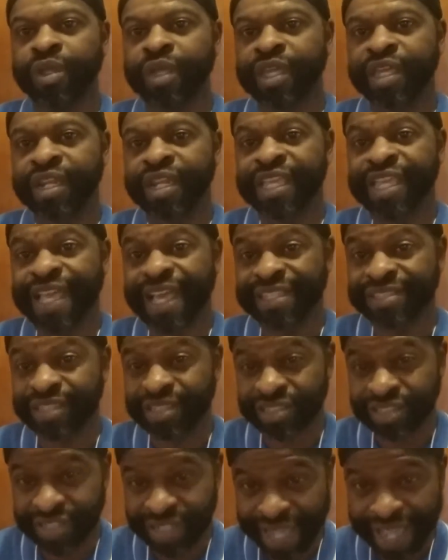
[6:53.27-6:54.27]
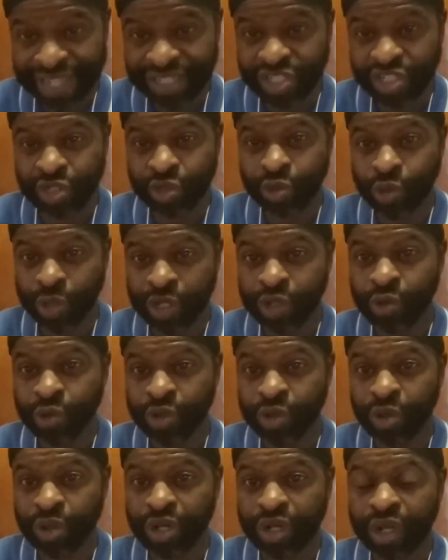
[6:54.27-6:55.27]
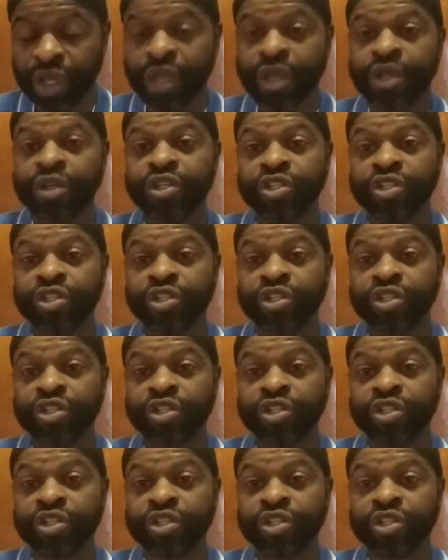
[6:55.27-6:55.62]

And he has a statue in New York